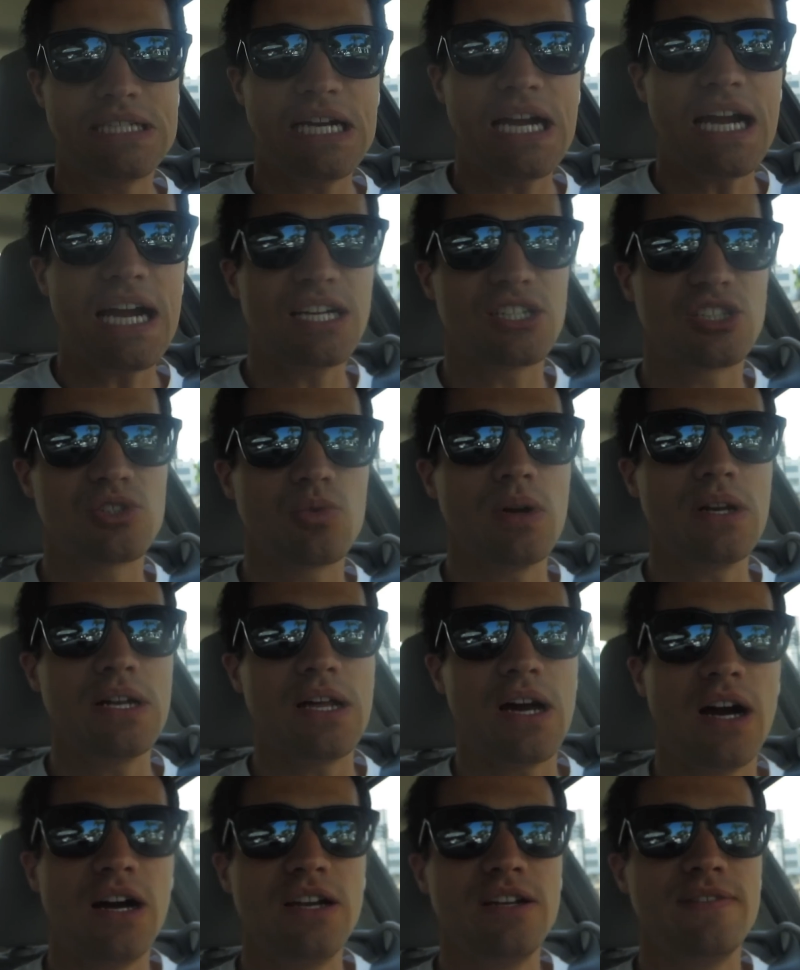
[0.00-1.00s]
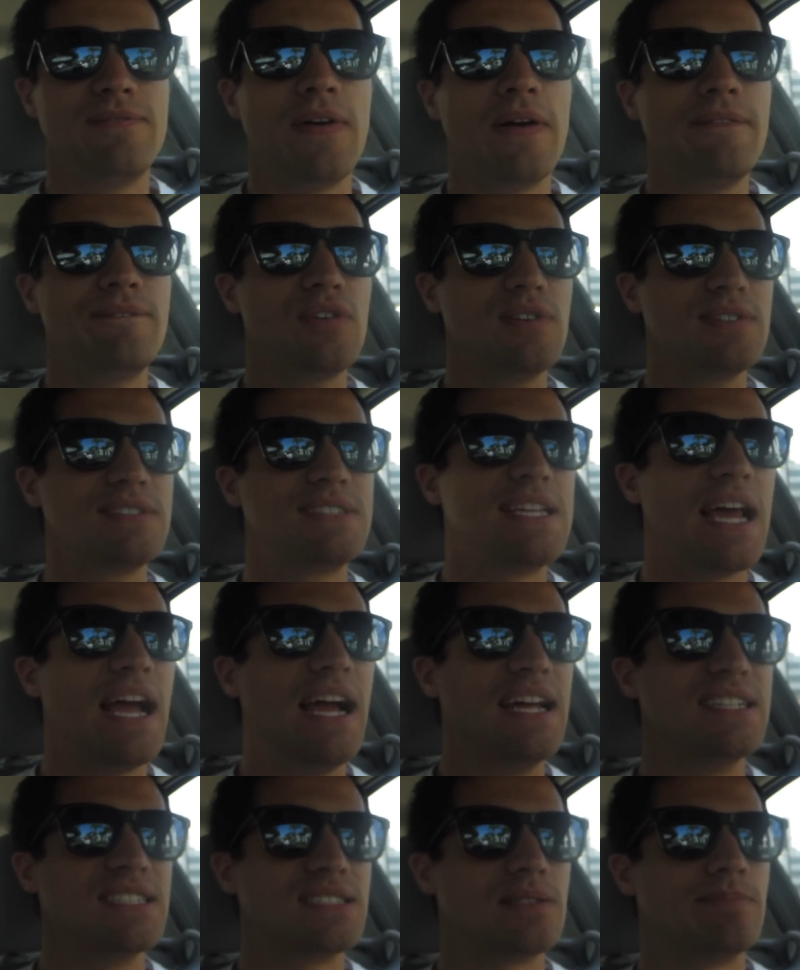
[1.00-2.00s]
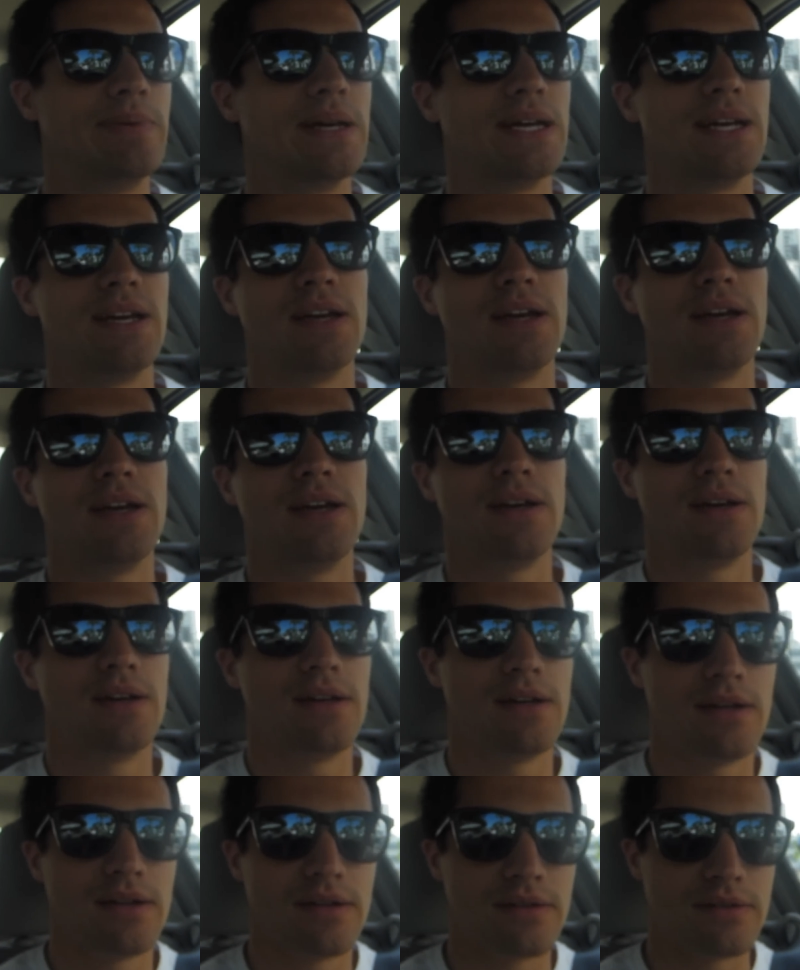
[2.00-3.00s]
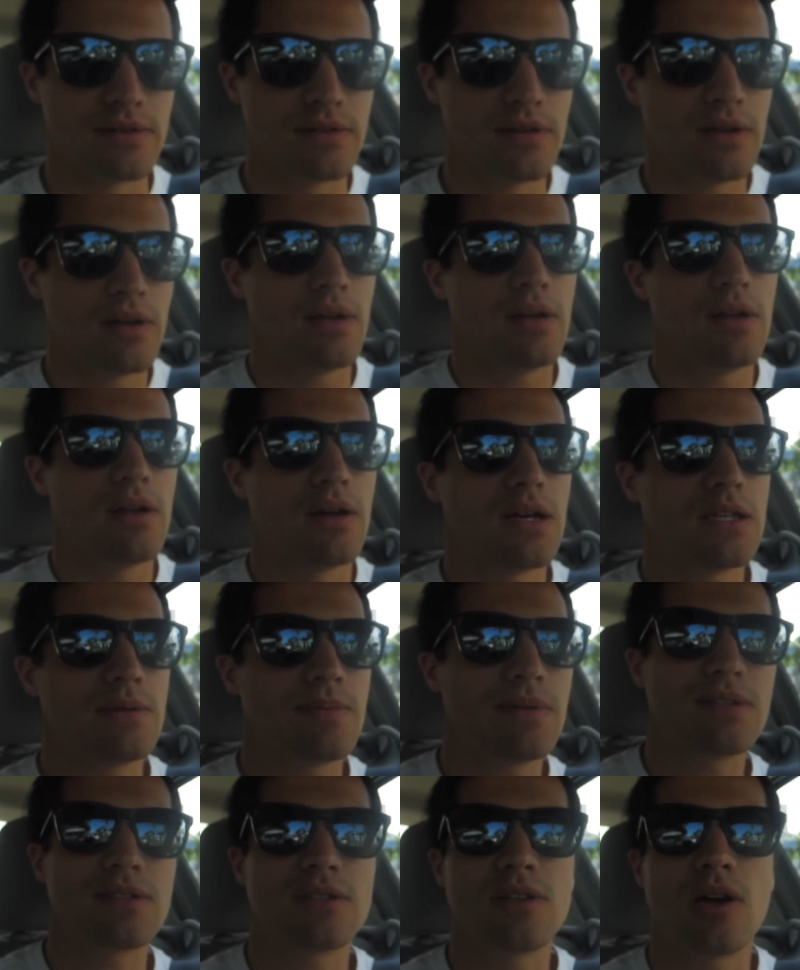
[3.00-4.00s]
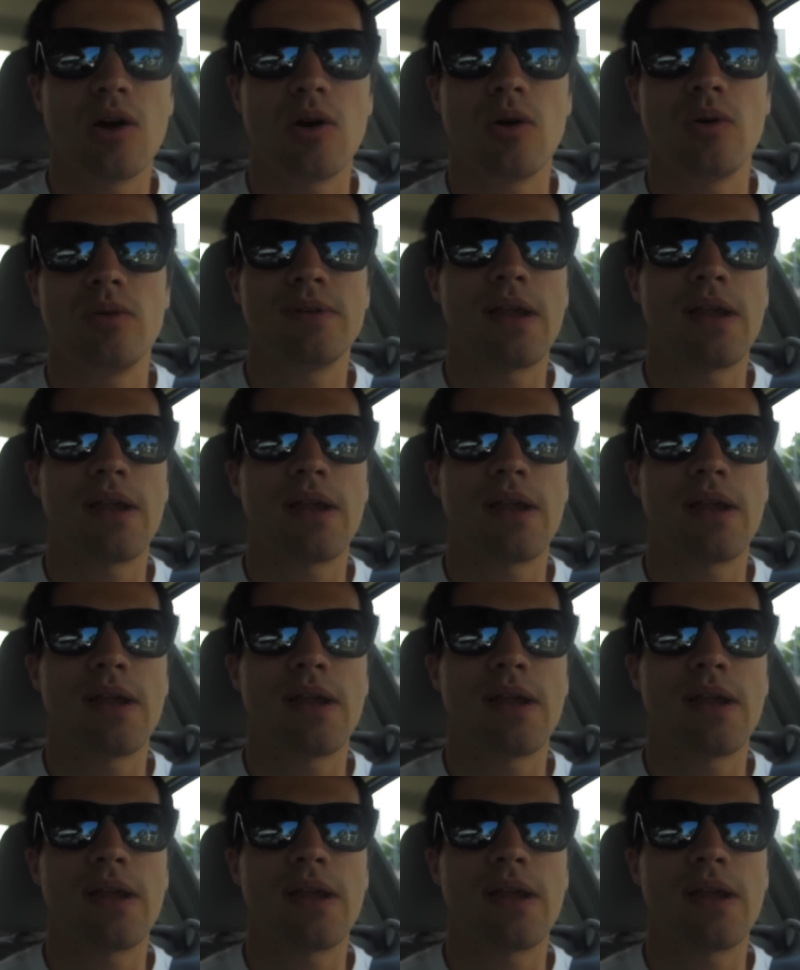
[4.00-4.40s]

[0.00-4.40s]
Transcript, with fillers: Gosh, what an uneventful day it's been. It's been so